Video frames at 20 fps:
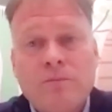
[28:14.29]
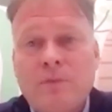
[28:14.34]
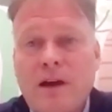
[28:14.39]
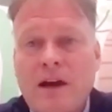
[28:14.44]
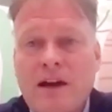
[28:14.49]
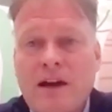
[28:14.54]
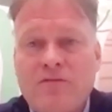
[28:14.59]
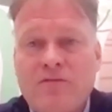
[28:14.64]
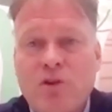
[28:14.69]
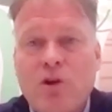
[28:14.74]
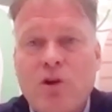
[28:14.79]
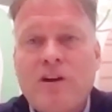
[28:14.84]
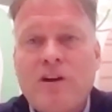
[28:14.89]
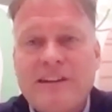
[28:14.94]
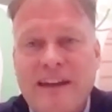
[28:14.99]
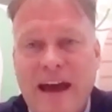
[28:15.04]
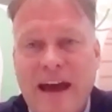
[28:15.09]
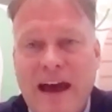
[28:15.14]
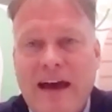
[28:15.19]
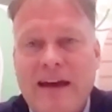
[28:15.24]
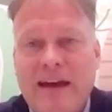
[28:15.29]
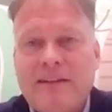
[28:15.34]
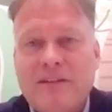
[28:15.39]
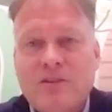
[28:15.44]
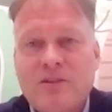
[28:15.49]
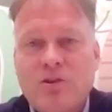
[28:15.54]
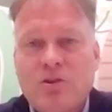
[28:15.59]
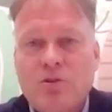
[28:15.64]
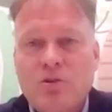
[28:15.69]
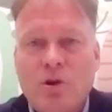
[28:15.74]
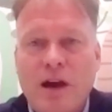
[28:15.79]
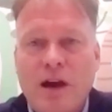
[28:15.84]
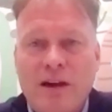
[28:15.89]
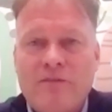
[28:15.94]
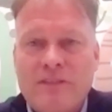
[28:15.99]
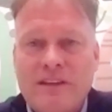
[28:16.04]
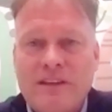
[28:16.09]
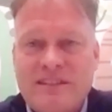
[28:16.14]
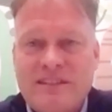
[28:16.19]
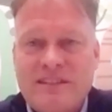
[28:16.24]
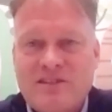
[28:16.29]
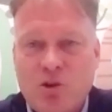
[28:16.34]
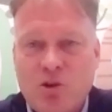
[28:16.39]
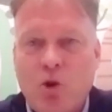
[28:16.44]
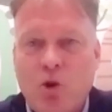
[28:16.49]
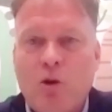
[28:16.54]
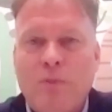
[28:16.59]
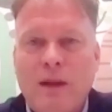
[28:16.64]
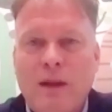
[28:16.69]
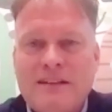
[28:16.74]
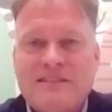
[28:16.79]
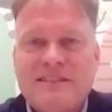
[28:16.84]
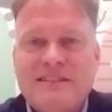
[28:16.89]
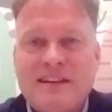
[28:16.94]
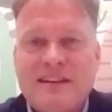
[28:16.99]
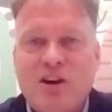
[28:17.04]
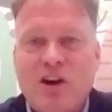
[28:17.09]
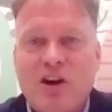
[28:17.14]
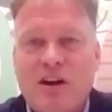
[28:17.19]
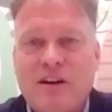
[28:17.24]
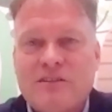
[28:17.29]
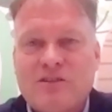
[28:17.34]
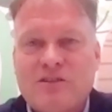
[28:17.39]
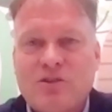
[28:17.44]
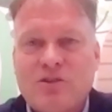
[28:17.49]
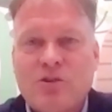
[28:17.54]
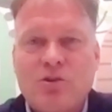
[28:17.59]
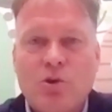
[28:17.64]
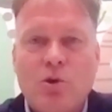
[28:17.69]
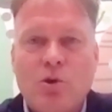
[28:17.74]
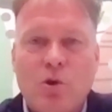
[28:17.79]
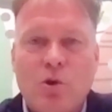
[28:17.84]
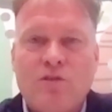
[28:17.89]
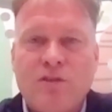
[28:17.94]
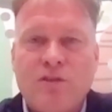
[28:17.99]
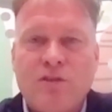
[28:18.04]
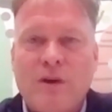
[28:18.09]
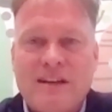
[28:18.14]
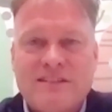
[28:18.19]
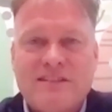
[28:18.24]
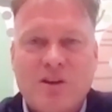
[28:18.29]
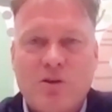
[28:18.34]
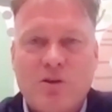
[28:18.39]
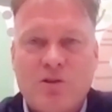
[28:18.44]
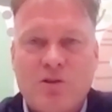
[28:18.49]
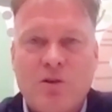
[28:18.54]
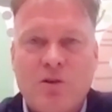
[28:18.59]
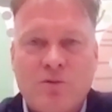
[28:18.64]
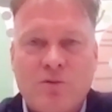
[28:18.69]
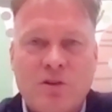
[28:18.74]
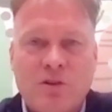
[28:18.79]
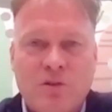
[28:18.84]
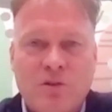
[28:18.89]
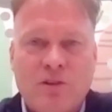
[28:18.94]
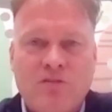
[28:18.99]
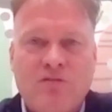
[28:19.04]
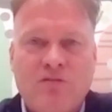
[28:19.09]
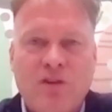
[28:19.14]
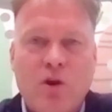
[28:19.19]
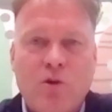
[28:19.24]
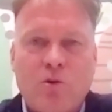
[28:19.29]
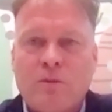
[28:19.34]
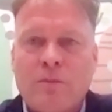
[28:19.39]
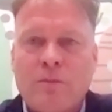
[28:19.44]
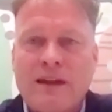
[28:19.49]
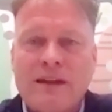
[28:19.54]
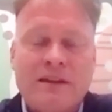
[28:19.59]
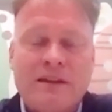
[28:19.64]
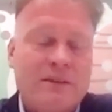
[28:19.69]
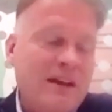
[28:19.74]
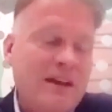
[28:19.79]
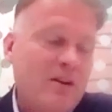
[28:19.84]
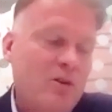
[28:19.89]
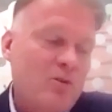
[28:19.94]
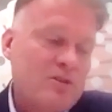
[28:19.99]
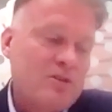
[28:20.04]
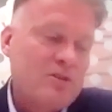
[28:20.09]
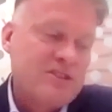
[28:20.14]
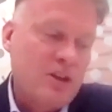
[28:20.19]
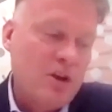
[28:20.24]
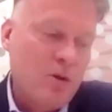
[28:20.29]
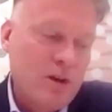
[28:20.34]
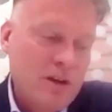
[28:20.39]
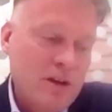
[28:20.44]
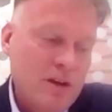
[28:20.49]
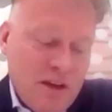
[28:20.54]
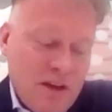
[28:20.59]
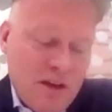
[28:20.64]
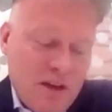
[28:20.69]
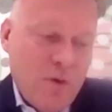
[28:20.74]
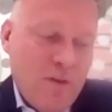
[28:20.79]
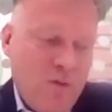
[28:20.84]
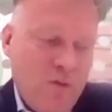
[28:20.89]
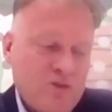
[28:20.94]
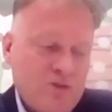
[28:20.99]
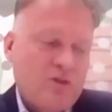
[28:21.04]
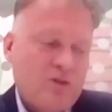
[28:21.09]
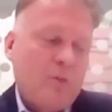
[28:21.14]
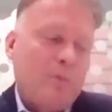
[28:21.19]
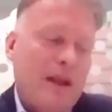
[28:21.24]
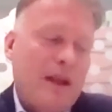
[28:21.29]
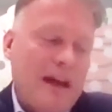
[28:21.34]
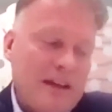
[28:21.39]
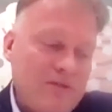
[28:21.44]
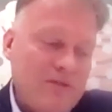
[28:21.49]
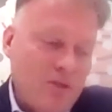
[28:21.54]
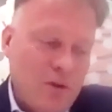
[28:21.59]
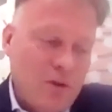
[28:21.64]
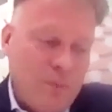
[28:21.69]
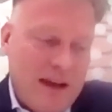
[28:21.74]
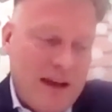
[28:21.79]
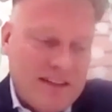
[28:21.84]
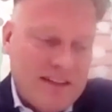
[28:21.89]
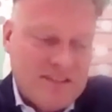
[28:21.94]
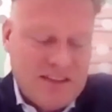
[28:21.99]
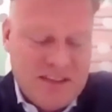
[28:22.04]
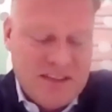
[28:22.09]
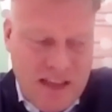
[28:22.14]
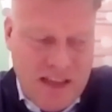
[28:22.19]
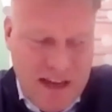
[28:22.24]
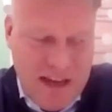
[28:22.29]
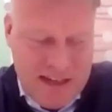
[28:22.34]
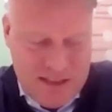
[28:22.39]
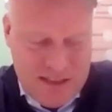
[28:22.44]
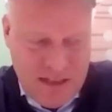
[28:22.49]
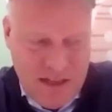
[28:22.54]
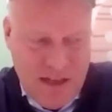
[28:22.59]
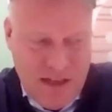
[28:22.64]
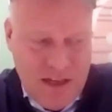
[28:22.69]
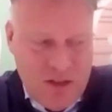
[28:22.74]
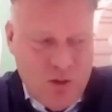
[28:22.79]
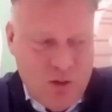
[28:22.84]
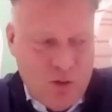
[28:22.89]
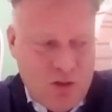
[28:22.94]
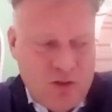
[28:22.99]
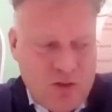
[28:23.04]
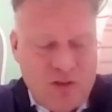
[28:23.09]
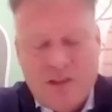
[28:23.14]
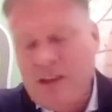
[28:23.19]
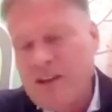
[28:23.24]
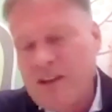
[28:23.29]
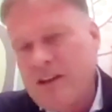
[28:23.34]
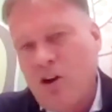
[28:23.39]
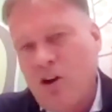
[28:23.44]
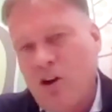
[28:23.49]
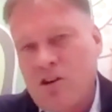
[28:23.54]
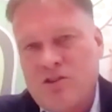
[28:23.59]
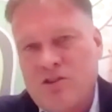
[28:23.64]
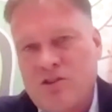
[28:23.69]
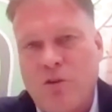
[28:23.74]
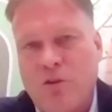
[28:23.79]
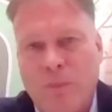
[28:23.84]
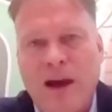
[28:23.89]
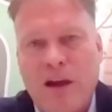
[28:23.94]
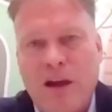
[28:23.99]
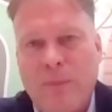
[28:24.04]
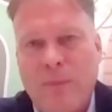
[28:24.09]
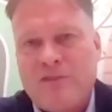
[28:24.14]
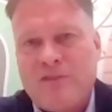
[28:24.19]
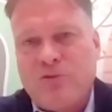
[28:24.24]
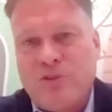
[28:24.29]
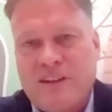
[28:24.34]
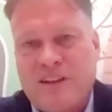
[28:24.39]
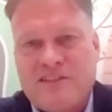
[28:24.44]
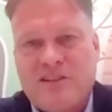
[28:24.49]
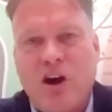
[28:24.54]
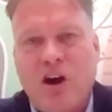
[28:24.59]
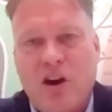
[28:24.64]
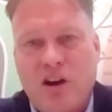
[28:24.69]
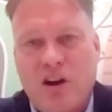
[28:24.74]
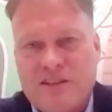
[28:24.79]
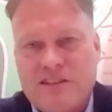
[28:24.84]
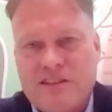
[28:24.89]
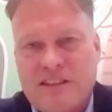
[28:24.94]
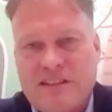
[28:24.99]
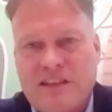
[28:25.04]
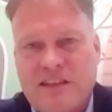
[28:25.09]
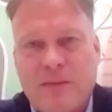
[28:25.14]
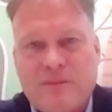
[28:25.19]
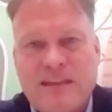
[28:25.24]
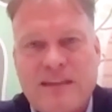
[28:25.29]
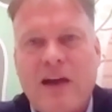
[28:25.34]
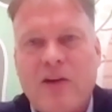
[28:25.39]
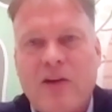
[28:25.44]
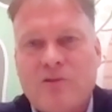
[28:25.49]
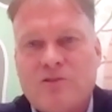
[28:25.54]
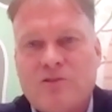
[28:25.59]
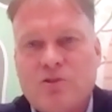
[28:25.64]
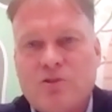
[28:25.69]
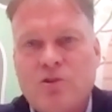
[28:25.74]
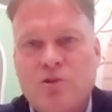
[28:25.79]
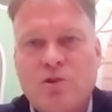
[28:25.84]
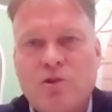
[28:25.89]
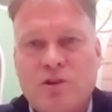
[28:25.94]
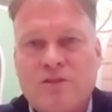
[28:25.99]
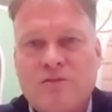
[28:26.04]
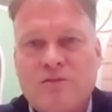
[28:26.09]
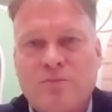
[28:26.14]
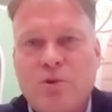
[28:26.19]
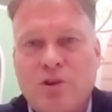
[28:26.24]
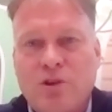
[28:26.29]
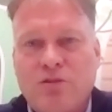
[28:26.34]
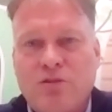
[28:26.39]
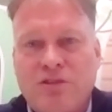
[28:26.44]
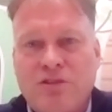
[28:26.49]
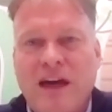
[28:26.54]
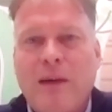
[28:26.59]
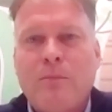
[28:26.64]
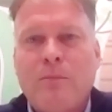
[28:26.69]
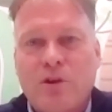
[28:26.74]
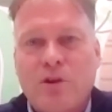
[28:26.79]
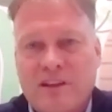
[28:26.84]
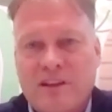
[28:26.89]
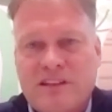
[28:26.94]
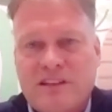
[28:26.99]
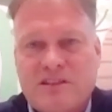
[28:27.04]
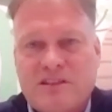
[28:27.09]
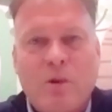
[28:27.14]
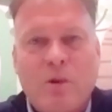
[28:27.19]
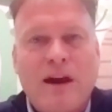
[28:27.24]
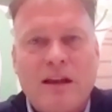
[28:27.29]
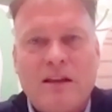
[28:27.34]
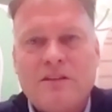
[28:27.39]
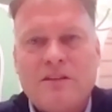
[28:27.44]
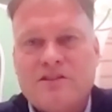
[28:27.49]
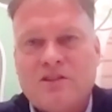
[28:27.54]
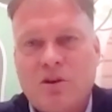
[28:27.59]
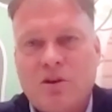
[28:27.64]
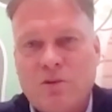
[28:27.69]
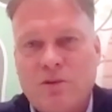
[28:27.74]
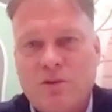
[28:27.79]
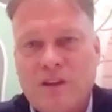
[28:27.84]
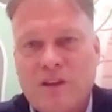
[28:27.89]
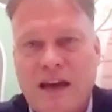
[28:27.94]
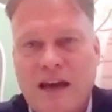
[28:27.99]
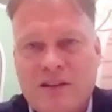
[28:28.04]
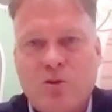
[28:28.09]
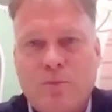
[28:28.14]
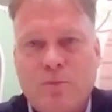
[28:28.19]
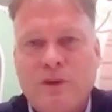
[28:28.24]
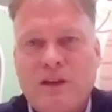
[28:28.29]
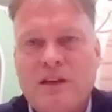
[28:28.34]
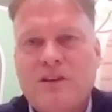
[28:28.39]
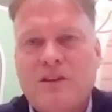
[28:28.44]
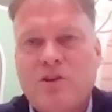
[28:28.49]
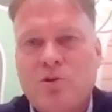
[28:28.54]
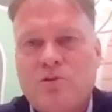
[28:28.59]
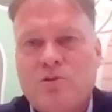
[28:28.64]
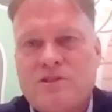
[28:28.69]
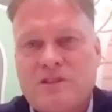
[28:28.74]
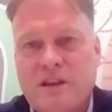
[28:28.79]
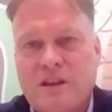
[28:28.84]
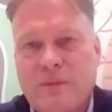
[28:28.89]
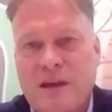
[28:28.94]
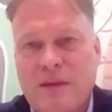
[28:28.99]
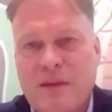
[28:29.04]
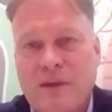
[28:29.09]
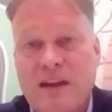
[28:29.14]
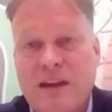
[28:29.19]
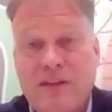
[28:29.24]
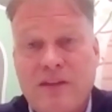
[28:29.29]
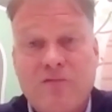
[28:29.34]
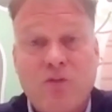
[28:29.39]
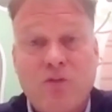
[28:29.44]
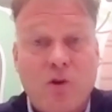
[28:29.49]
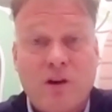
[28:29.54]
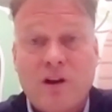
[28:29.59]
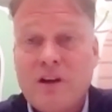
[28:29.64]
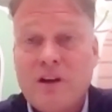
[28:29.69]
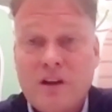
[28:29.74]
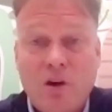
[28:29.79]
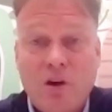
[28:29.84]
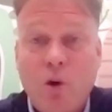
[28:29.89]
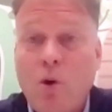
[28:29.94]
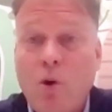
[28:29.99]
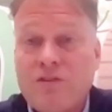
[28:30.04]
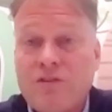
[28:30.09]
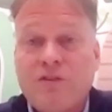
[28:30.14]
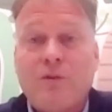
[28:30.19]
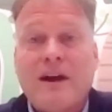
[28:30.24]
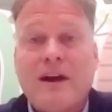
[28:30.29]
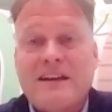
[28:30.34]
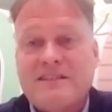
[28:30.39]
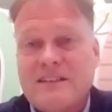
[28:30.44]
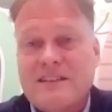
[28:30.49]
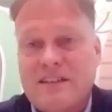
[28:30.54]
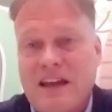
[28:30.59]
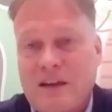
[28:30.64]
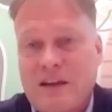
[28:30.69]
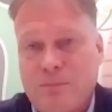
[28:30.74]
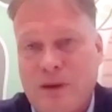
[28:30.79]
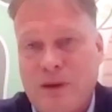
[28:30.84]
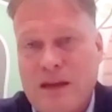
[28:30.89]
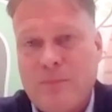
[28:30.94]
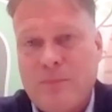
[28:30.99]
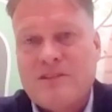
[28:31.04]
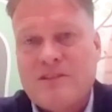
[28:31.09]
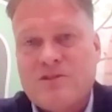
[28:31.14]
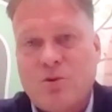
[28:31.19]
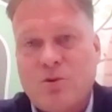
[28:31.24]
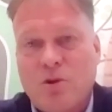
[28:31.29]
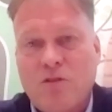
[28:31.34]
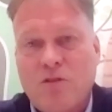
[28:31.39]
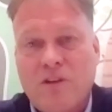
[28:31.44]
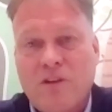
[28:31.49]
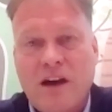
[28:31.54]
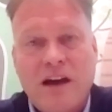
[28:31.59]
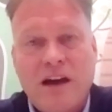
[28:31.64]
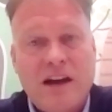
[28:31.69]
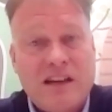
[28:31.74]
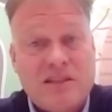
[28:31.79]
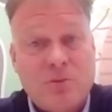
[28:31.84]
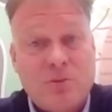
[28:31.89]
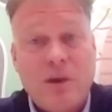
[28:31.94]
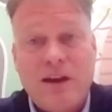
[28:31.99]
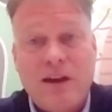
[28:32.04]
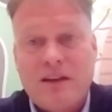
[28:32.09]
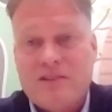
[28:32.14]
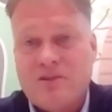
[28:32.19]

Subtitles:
If you're a dad, you have, this is your plastic card, so you're authorizing on the phone. But we've also applied for patents that there are sort of biometrics cards that comes out, so you can put your thumb on it as well. So that could be used maybe here for authorizing that payment sort of as well.